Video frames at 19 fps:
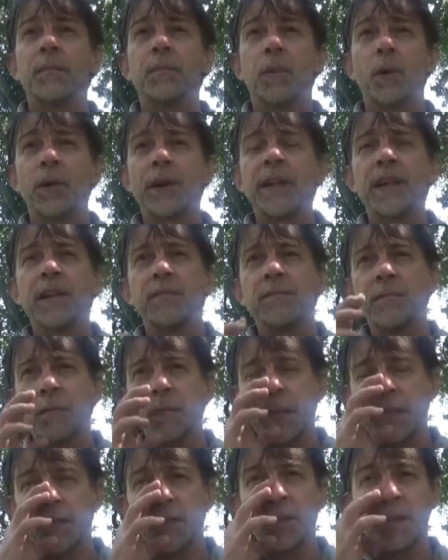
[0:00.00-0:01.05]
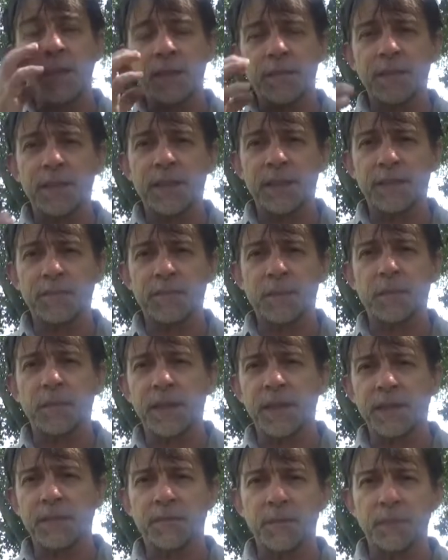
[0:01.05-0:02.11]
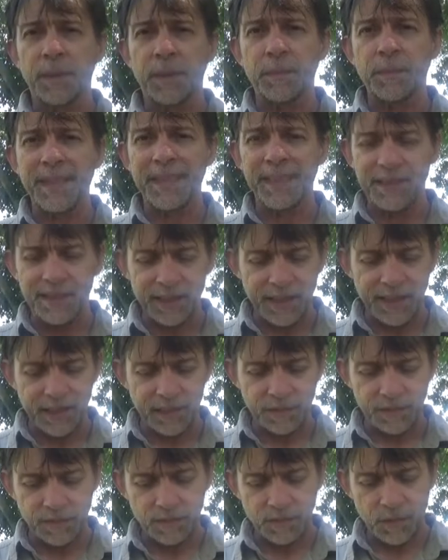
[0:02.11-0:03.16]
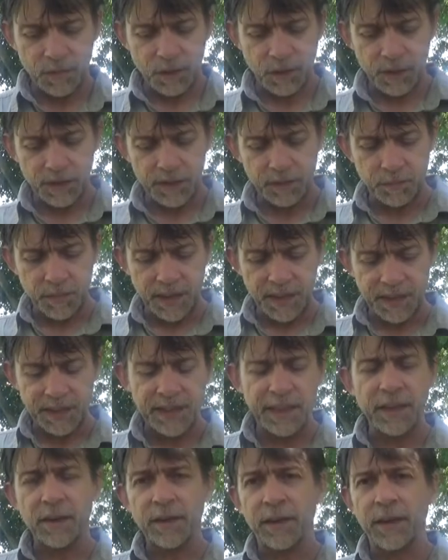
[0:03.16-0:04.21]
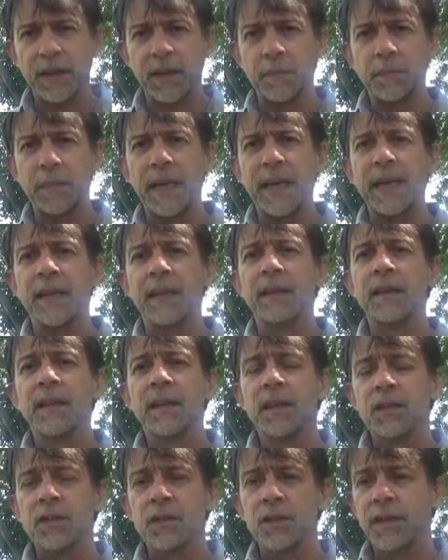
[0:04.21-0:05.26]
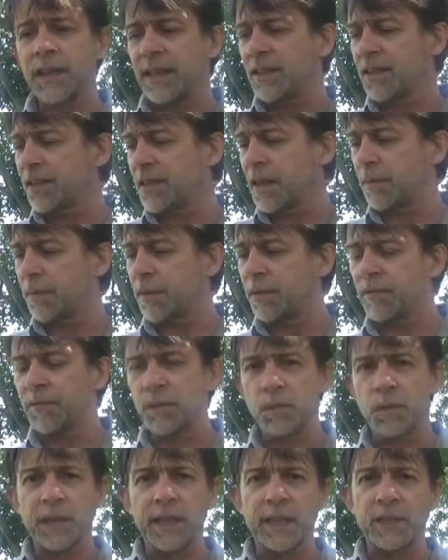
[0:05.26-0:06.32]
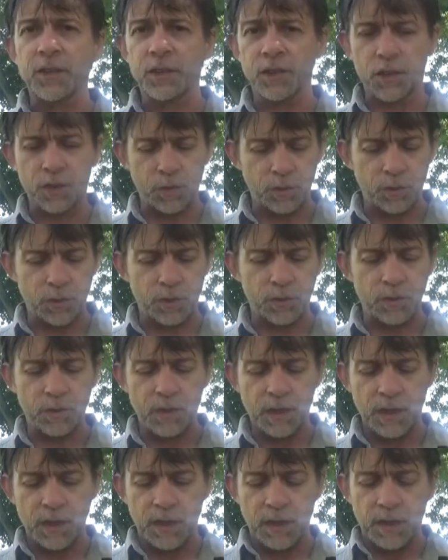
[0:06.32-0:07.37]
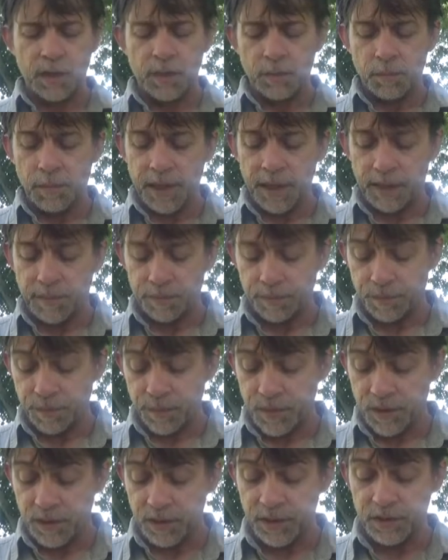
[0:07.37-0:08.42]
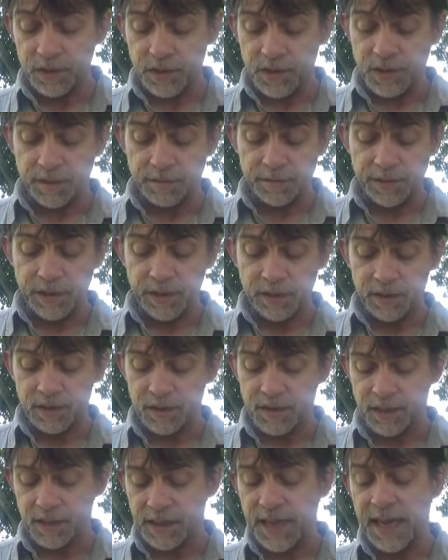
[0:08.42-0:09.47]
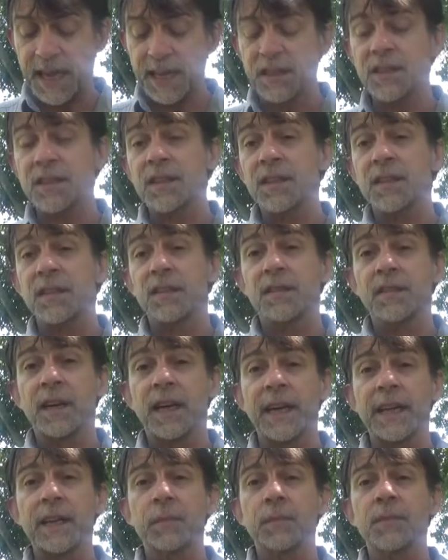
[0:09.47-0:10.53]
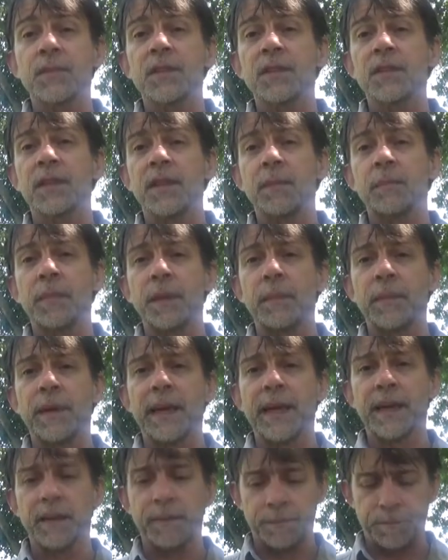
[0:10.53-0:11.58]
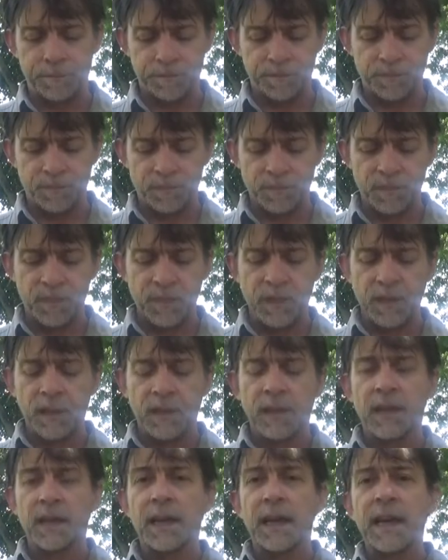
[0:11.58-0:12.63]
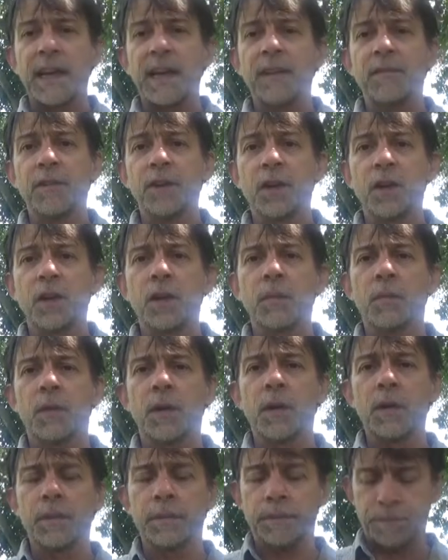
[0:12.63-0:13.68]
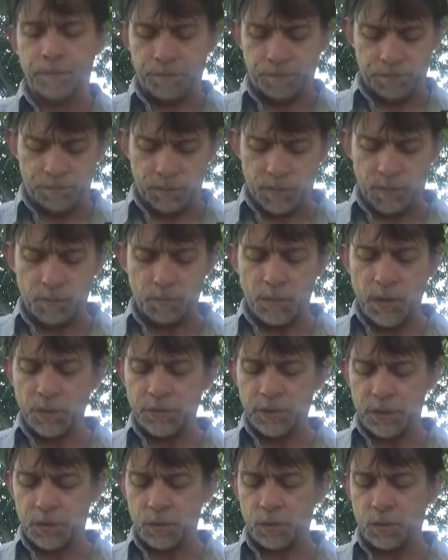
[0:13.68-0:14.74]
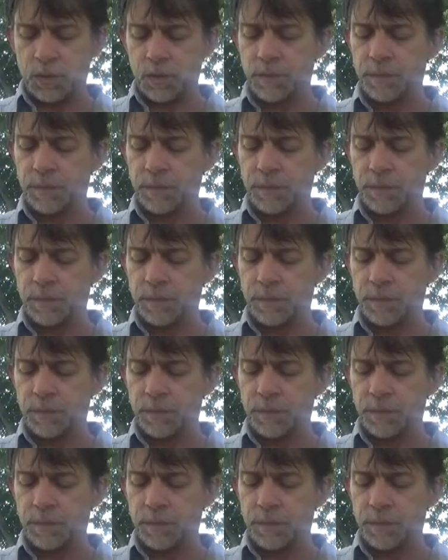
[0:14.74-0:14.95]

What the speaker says: boarding information, everything for my plane ticket. It's all in my carry-on bag. So that's separate from what I just showed you. But this stuff here is the last items in my bag. I have a Gerber multi-tool.